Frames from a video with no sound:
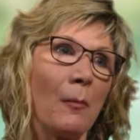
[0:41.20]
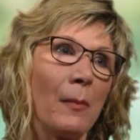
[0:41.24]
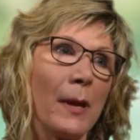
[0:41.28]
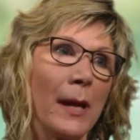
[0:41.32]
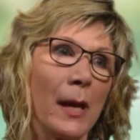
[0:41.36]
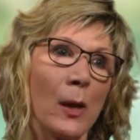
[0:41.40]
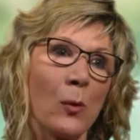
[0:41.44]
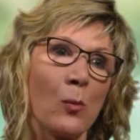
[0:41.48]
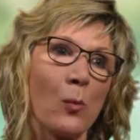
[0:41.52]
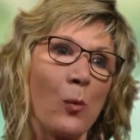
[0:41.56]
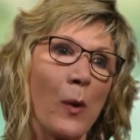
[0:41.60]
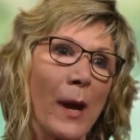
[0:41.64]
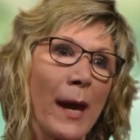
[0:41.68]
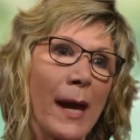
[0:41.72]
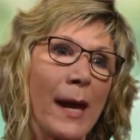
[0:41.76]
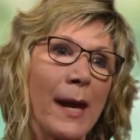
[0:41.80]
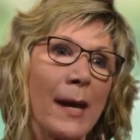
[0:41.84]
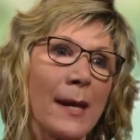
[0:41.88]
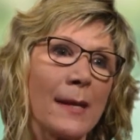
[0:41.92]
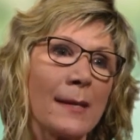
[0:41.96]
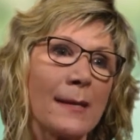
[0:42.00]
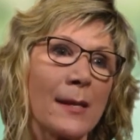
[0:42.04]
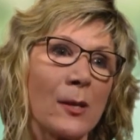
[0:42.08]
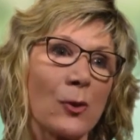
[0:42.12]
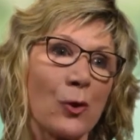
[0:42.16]
in
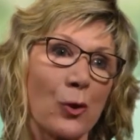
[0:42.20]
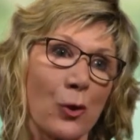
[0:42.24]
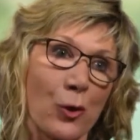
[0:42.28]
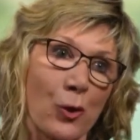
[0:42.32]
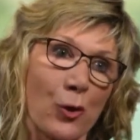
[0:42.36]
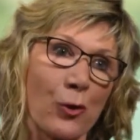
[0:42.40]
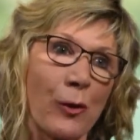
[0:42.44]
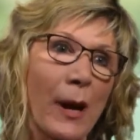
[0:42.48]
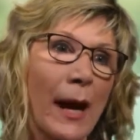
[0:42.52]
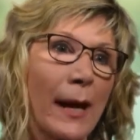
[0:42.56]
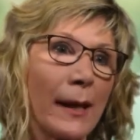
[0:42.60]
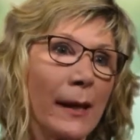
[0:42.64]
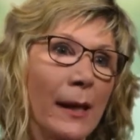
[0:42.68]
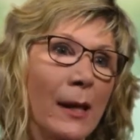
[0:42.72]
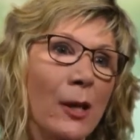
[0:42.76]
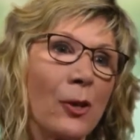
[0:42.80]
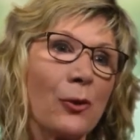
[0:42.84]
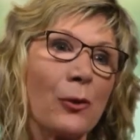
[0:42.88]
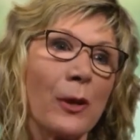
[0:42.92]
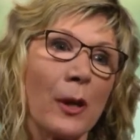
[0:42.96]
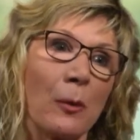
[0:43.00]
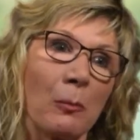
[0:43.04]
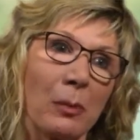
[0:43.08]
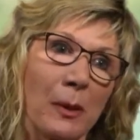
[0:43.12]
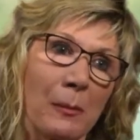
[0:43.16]
ways that you're tracking
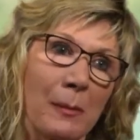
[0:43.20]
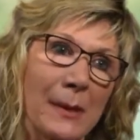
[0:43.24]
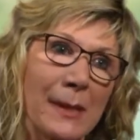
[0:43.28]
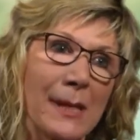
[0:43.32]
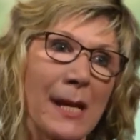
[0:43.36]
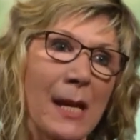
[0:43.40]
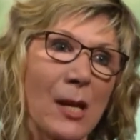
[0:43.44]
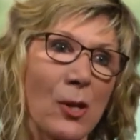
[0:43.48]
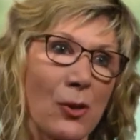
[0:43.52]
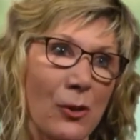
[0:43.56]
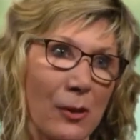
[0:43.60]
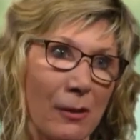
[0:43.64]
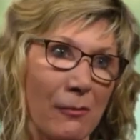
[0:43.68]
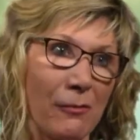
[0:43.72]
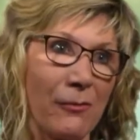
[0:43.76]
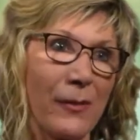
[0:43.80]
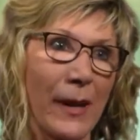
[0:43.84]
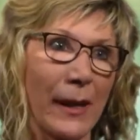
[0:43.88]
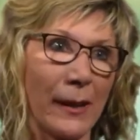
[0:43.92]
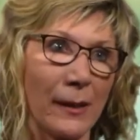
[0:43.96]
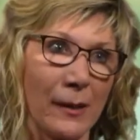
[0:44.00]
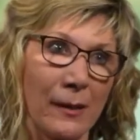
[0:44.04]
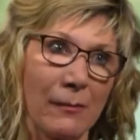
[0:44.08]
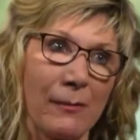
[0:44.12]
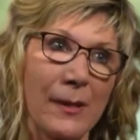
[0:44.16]
your implementation
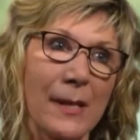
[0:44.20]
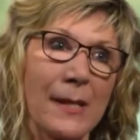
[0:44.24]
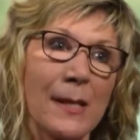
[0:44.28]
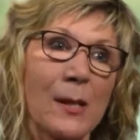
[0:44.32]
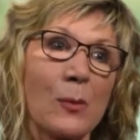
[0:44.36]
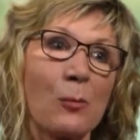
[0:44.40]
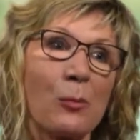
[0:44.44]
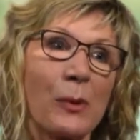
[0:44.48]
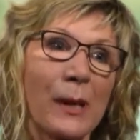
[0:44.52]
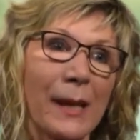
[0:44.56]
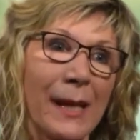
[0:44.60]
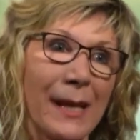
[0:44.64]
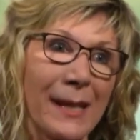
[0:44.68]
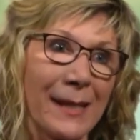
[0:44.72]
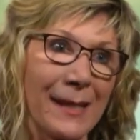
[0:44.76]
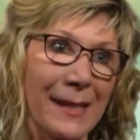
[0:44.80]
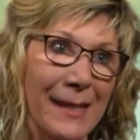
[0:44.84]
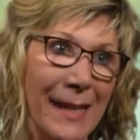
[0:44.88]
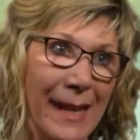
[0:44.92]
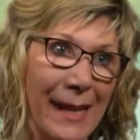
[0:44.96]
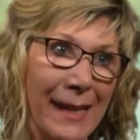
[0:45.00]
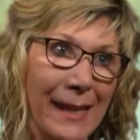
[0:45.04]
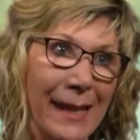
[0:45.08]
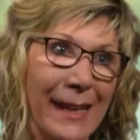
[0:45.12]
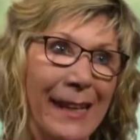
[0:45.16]
effectiveness and bringing
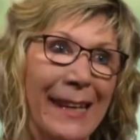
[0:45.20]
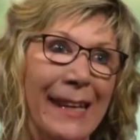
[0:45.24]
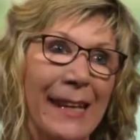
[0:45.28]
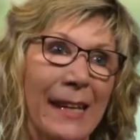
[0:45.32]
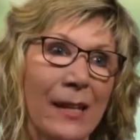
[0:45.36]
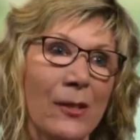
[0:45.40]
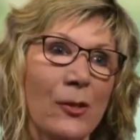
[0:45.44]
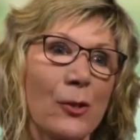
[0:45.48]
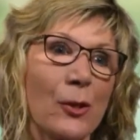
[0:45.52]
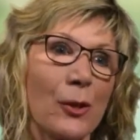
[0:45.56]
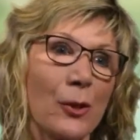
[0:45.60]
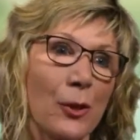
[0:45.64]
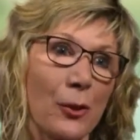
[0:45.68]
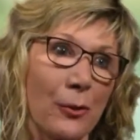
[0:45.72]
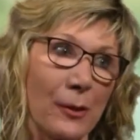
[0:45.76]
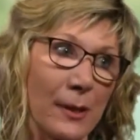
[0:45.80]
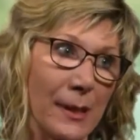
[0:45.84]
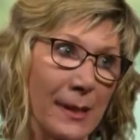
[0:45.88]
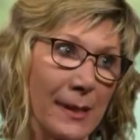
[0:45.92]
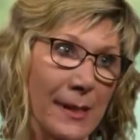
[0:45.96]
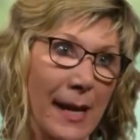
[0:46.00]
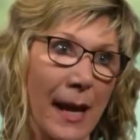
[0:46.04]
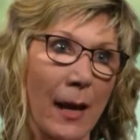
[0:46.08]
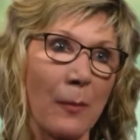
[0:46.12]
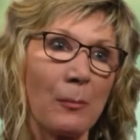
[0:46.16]
data in, so you're
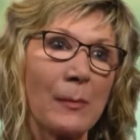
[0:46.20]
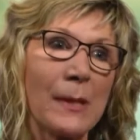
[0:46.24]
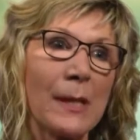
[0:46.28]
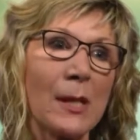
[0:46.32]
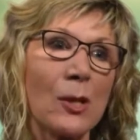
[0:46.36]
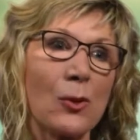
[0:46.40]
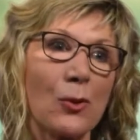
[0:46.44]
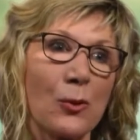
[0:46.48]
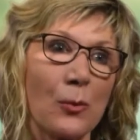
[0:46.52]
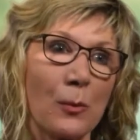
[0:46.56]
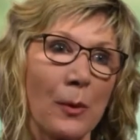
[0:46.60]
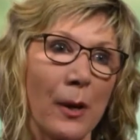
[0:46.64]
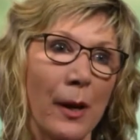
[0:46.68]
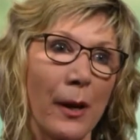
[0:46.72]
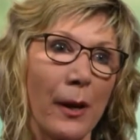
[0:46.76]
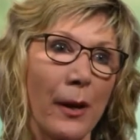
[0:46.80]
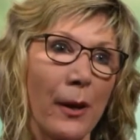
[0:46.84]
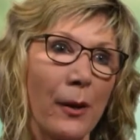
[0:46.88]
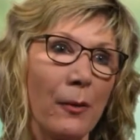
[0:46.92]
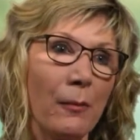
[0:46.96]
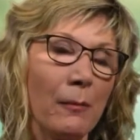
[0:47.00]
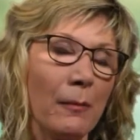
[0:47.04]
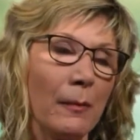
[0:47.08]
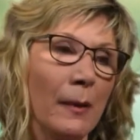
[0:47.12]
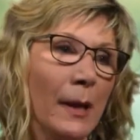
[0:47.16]
adapting as you
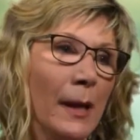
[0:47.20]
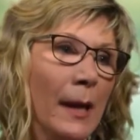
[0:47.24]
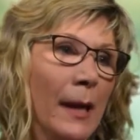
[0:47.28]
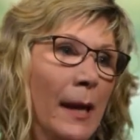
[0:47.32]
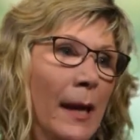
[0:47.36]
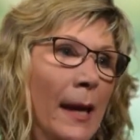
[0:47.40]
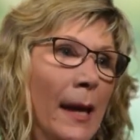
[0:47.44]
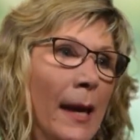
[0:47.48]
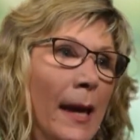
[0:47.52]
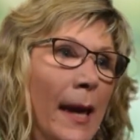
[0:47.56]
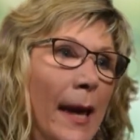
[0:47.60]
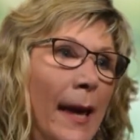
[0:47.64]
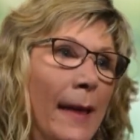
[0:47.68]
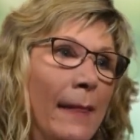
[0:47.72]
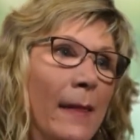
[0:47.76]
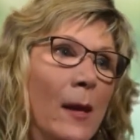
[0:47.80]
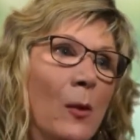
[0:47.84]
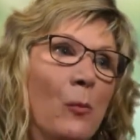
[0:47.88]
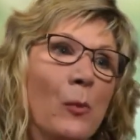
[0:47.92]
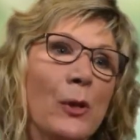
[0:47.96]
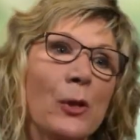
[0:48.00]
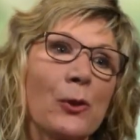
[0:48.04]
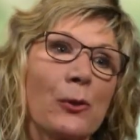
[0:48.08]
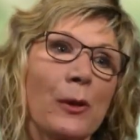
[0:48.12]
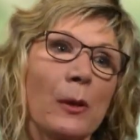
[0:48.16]
go. And
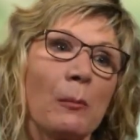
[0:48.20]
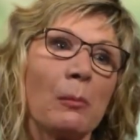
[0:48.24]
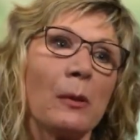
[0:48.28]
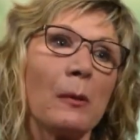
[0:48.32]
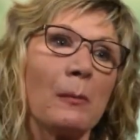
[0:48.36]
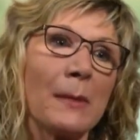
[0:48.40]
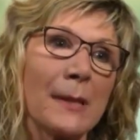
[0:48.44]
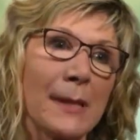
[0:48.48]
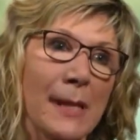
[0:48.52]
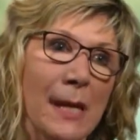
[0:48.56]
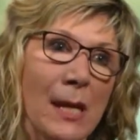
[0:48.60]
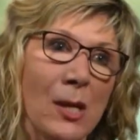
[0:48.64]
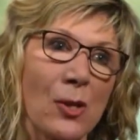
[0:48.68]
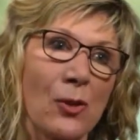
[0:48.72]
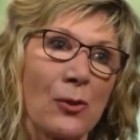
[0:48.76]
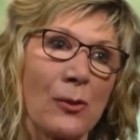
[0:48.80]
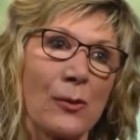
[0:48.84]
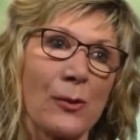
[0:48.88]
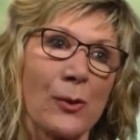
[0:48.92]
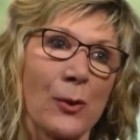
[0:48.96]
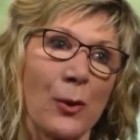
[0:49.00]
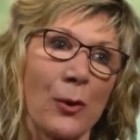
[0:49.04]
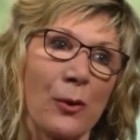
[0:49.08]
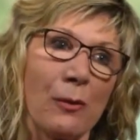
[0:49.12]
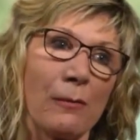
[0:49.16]
then when your implementation
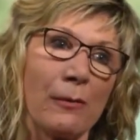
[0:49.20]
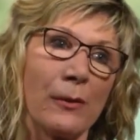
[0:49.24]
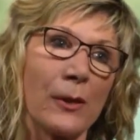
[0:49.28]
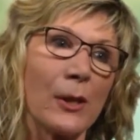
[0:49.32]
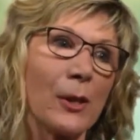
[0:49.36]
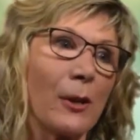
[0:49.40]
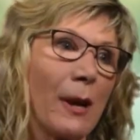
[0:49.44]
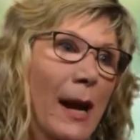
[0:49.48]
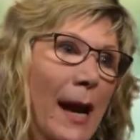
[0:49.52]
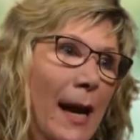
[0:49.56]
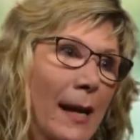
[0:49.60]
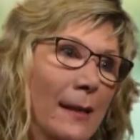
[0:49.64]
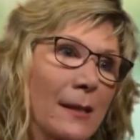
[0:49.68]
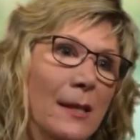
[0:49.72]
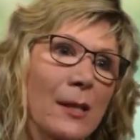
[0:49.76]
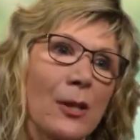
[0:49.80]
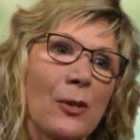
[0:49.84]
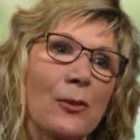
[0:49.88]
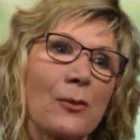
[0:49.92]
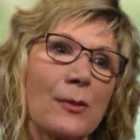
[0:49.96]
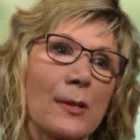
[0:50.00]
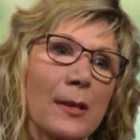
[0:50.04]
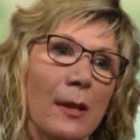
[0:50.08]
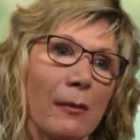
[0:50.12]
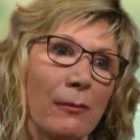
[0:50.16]
is over, you're asking
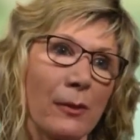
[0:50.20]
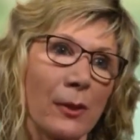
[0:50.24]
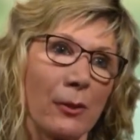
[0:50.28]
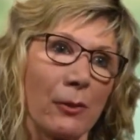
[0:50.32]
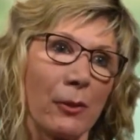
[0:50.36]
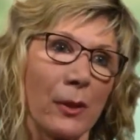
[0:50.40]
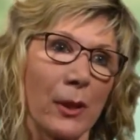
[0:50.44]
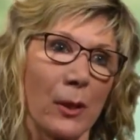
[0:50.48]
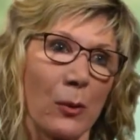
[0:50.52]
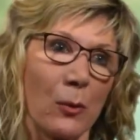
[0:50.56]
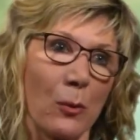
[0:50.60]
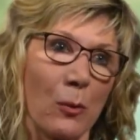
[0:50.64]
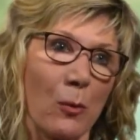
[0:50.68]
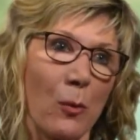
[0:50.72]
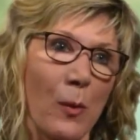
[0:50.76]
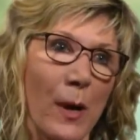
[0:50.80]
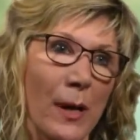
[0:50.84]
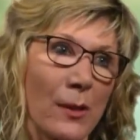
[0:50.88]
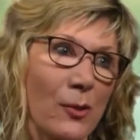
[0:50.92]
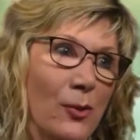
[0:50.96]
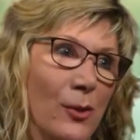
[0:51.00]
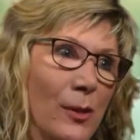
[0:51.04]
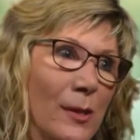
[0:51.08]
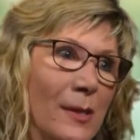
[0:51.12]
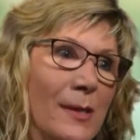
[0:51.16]
yourself the critical
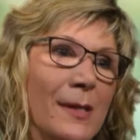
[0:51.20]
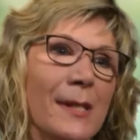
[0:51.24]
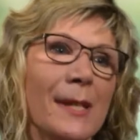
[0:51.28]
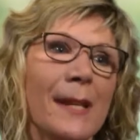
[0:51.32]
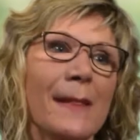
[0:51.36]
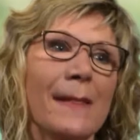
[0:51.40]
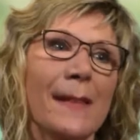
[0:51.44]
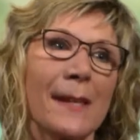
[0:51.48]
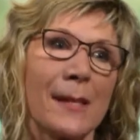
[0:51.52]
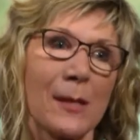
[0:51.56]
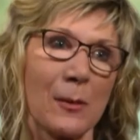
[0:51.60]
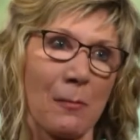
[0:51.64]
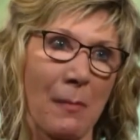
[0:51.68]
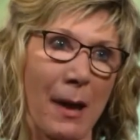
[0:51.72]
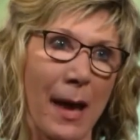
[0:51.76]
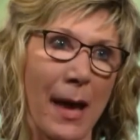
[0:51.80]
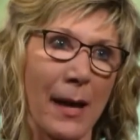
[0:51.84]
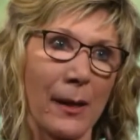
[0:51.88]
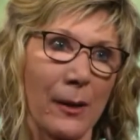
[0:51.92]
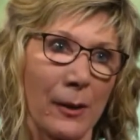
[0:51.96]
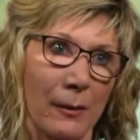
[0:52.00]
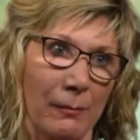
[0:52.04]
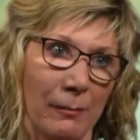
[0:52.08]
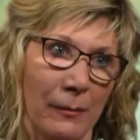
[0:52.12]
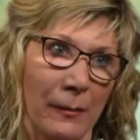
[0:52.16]
question, did this
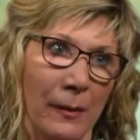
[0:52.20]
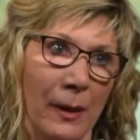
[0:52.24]
matter?